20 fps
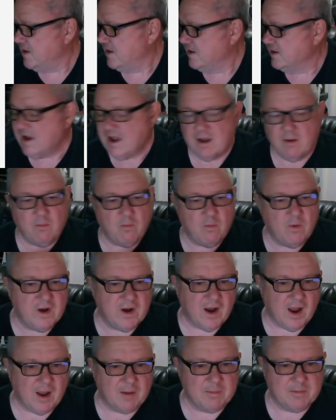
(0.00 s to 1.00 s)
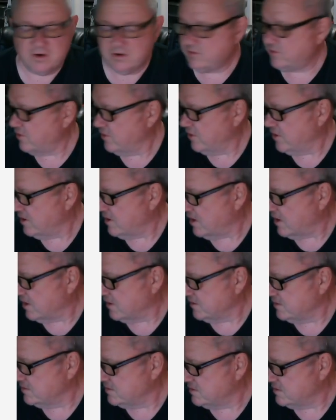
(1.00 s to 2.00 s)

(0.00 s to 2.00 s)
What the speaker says: Now, when I'm going to turn it on,